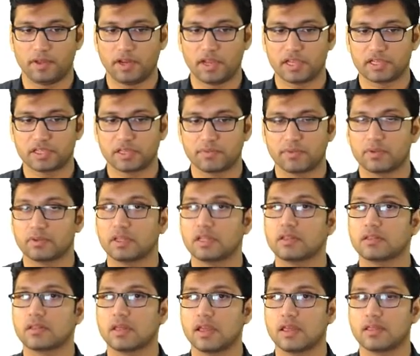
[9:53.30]
reaction from
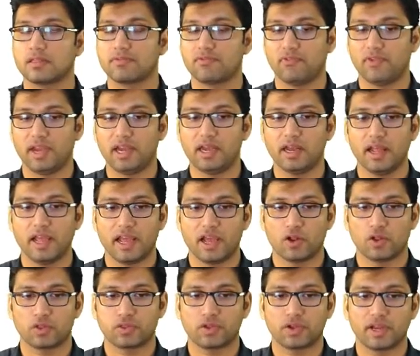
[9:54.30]
his feet,
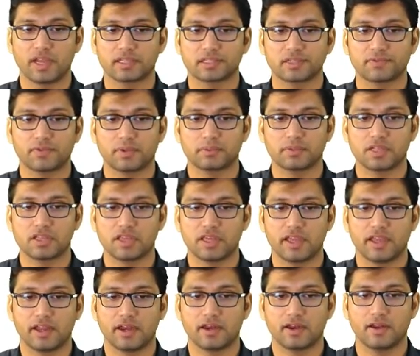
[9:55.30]
also reaction from the
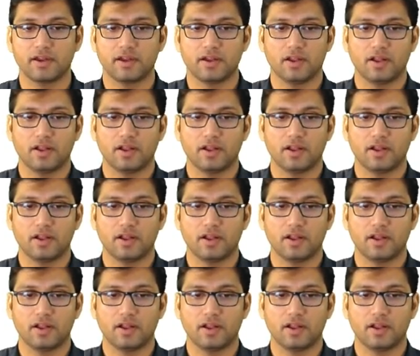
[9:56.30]
chair,